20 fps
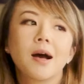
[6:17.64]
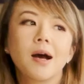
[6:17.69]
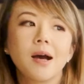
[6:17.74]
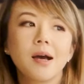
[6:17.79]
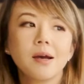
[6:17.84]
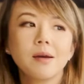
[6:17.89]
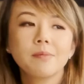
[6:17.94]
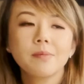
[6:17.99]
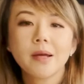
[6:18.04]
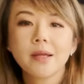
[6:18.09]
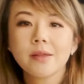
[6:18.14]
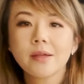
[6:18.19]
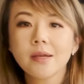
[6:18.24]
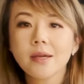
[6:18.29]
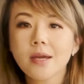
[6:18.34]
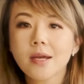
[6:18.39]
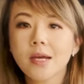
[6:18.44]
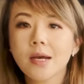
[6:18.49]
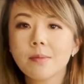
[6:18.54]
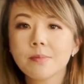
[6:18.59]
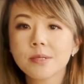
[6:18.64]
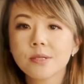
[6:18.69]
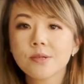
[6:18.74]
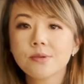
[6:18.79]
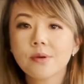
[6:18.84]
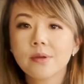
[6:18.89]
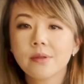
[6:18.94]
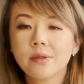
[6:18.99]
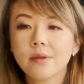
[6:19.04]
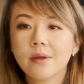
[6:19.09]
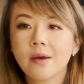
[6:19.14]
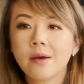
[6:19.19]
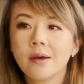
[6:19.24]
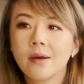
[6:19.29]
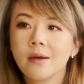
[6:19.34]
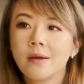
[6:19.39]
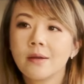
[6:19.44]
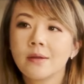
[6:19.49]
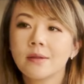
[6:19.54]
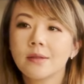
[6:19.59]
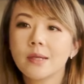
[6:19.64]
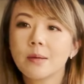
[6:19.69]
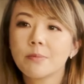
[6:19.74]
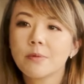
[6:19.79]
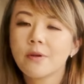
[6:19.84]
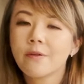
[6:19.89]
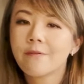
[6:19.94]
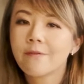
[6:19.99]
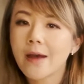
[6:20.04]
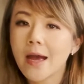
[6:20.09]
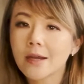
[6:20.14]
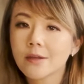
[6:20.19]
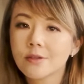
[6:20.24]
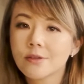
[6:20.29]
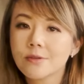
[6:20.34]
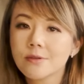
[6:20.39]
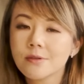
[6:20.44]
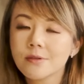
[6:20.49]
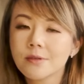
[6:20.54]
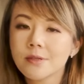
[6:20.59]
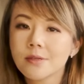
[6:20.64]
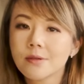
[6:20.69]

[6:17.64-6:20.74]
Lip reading: I think it comes to a number of factors.